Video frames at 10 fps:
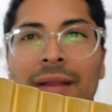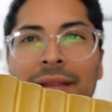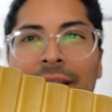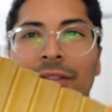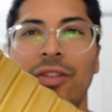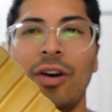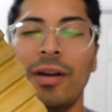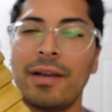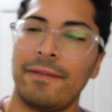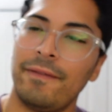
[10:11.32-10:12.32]
They
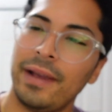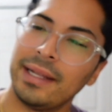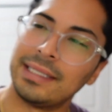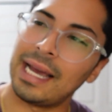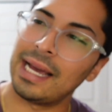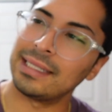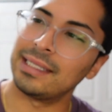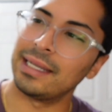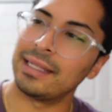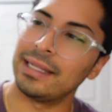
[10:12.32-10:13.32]
look
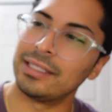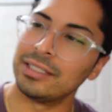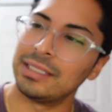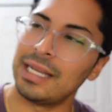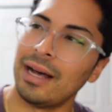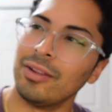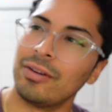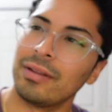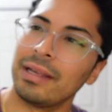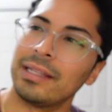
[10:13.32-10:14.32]
fantastic. It does not
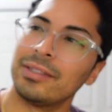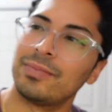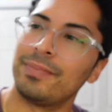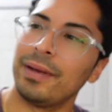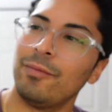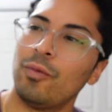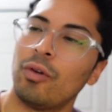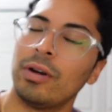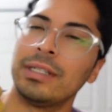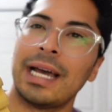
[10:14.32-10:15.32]
look like it's been
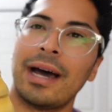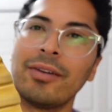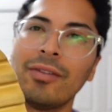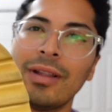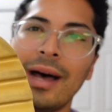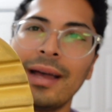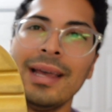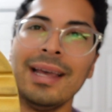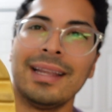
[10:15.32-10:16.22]
worn down a lot.